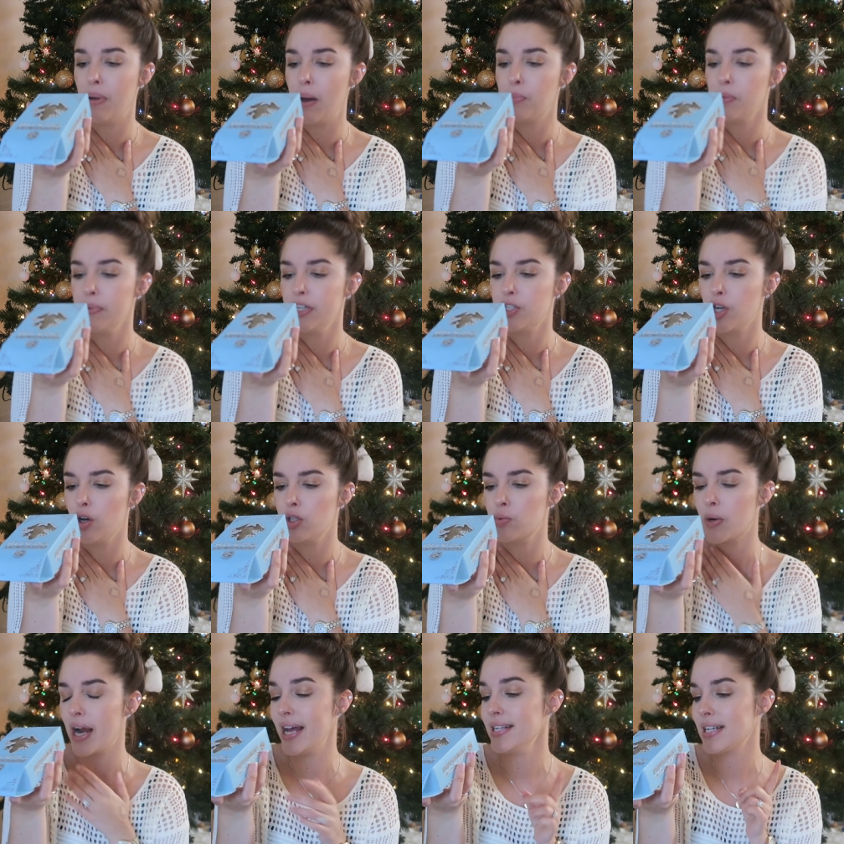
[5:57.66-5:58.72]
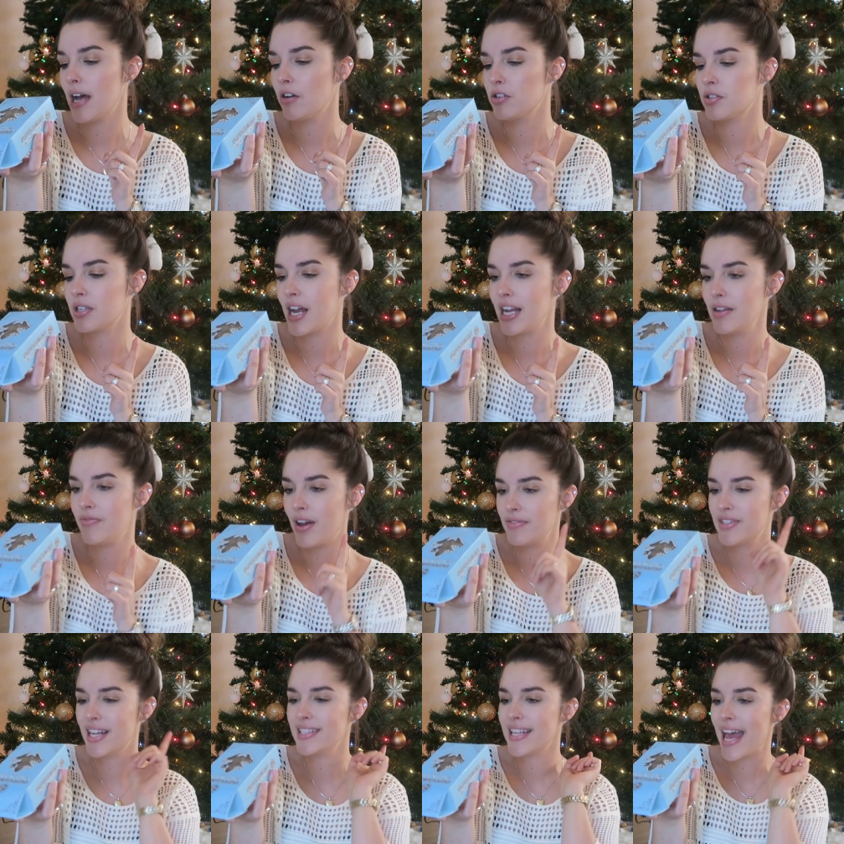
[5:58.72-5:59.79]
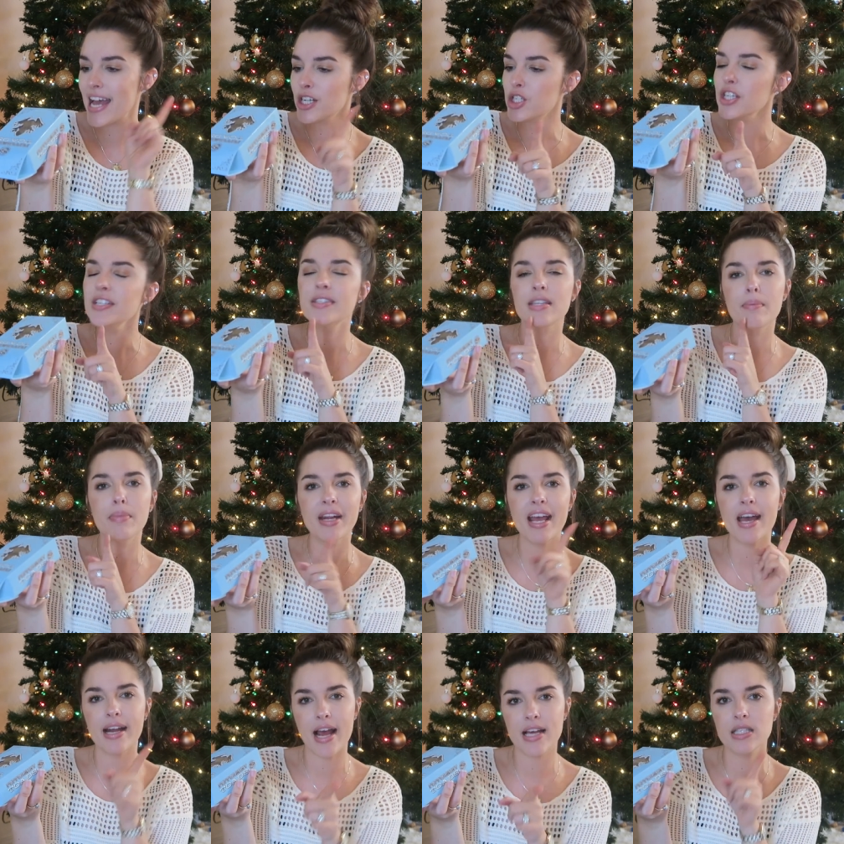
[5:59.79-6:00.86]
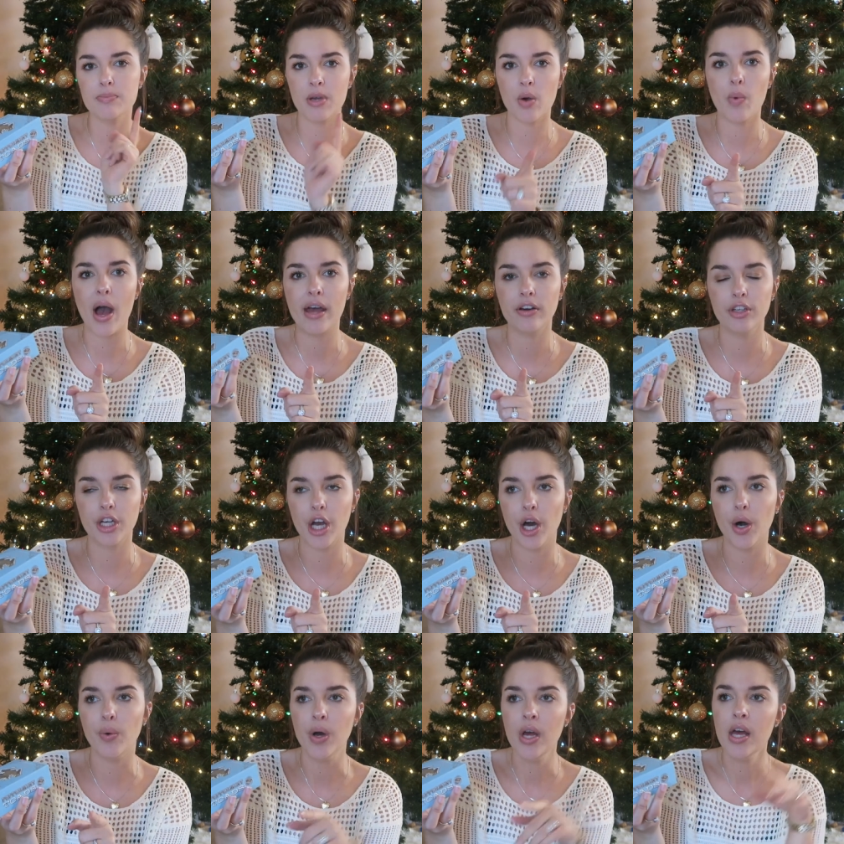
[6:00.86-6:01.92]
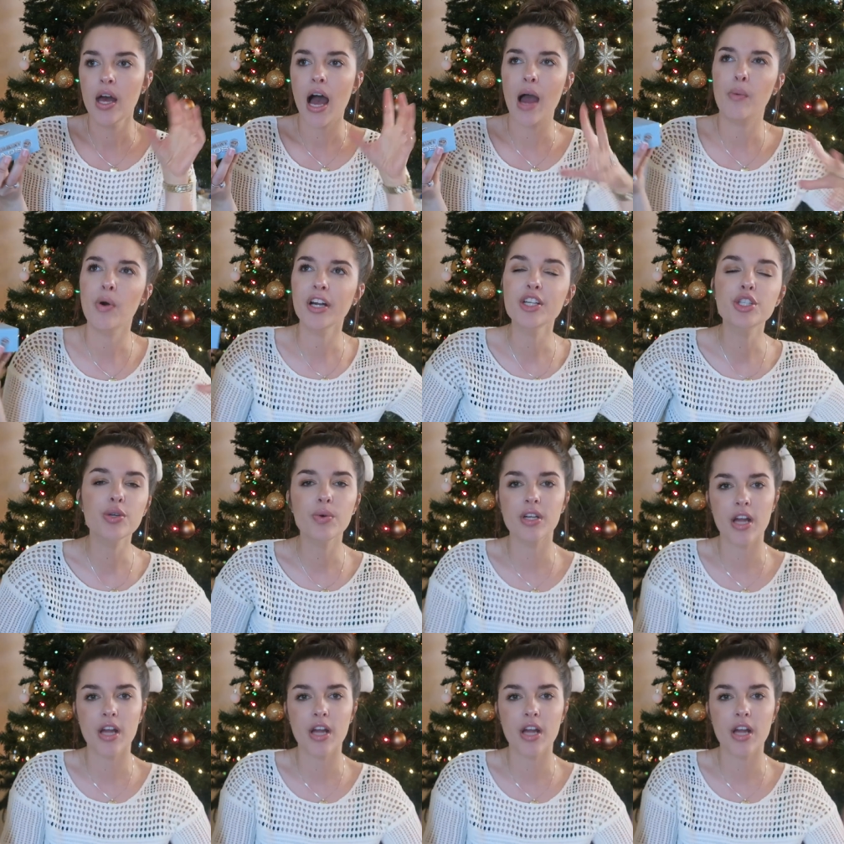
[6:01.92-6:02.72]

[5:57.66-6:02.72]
the peppermint toads were $8.95. Actually, somebody had asked me a while ago. I want to do